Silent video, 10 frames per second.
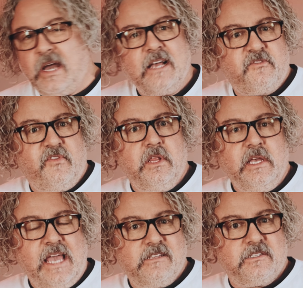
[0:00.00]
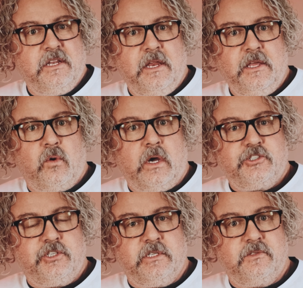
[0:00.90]
you guys feel like asking any
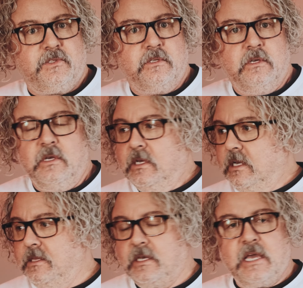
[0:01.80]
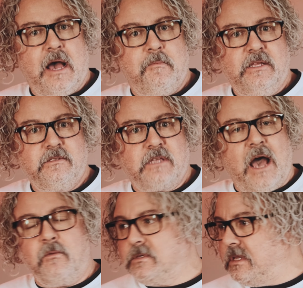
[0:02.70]
questions in the comments,
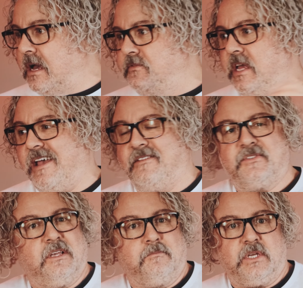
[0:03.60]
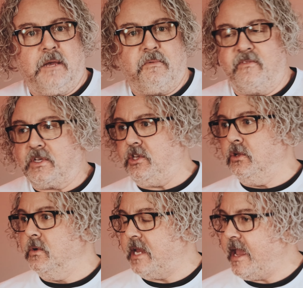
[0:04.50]
I would love to have some type of a
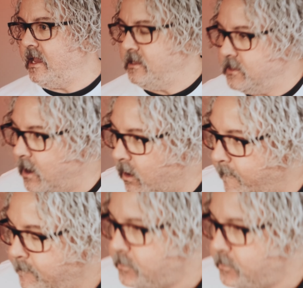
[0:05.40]
Q&A, you know.